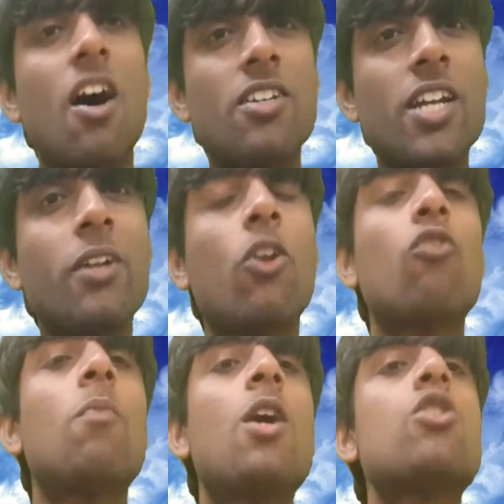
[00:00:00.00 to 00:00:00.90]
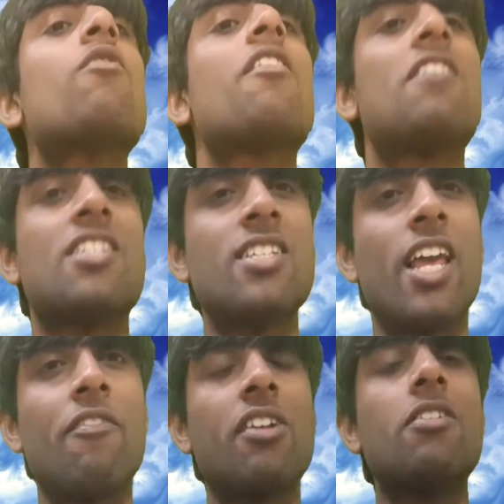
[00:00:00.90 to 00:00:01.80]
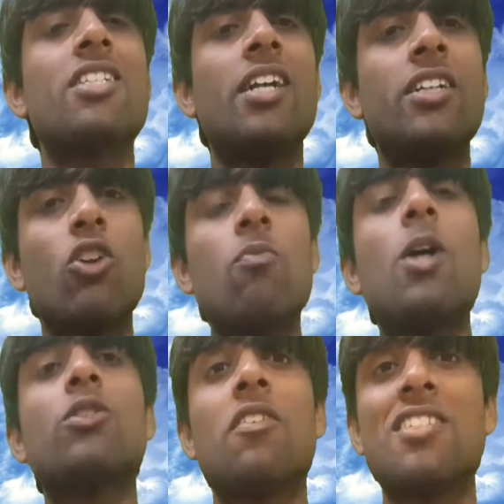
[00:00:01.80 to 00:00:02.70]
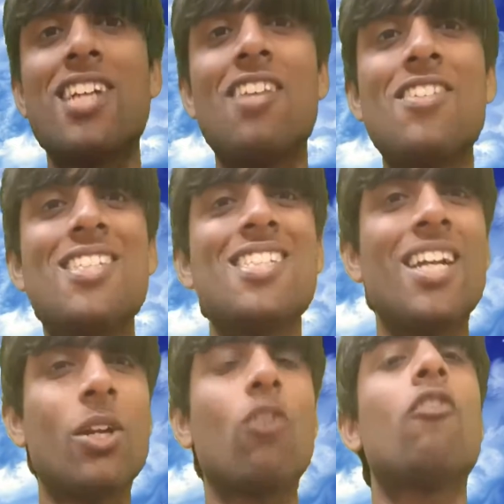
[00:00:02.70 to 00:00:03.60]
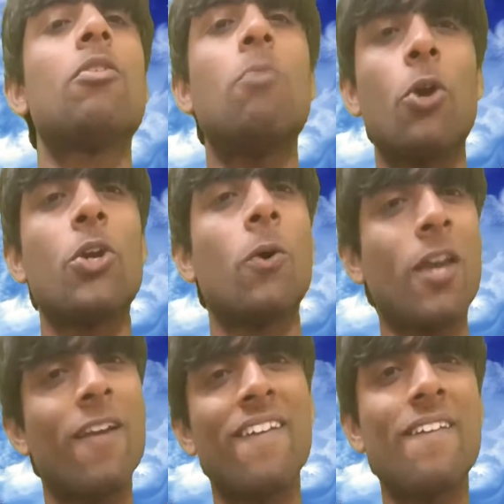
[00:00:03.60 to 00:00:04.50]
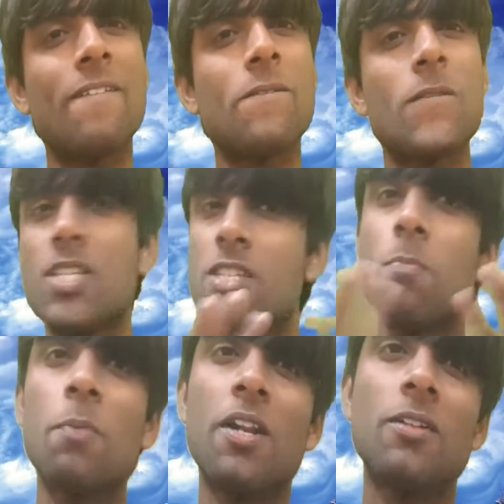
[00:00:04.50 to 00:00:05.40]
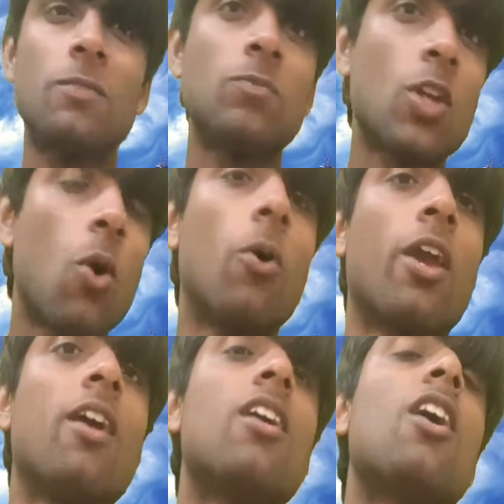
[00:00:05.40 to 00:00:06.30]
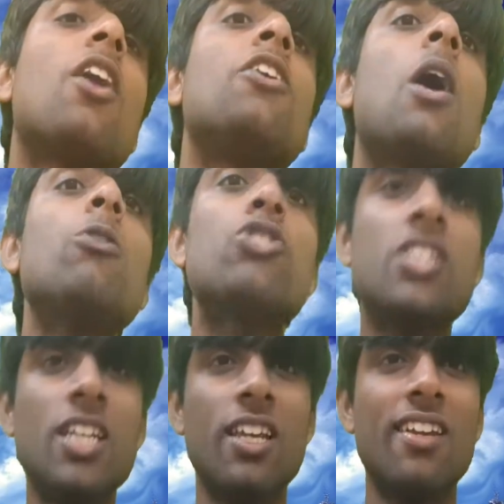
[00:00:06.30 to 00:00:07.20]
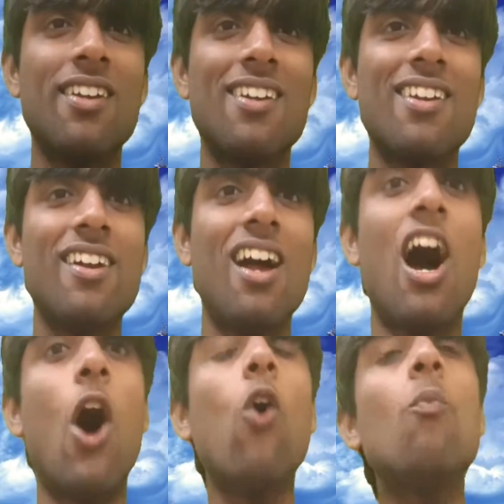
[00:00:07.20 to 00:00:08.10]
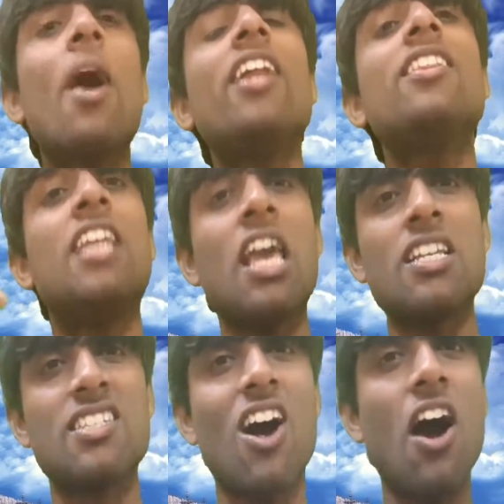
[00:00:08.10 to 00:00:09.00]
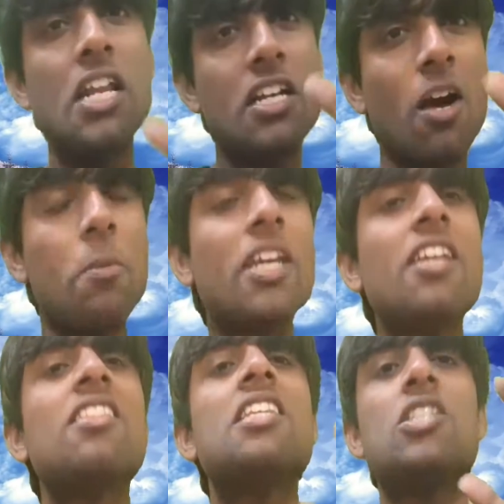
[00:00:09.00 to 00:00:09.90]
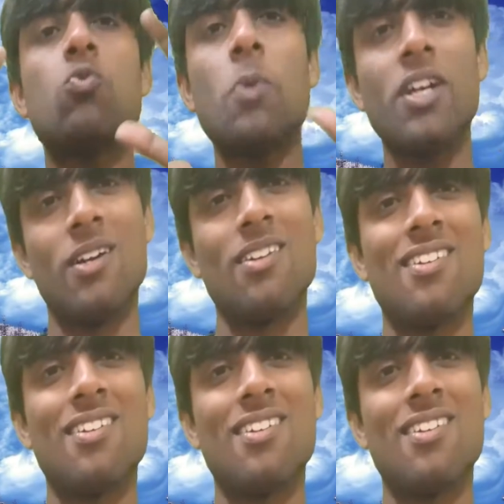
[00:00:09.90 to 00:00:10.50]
center of mass of ourselves, and our center of mass of ourselves is the center of our body. Okay, simple. Okay, now see how many things are coming in this sphere.